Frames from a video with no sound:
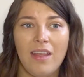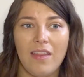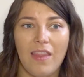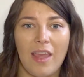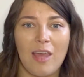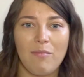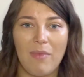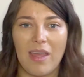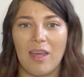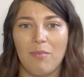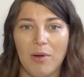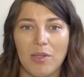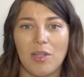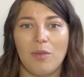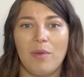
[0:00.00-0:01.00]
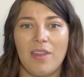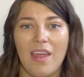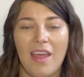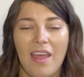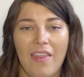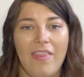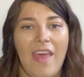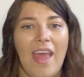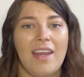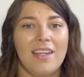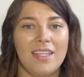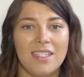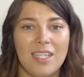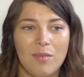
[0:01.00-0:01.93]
they can make a bottle with it and then heat it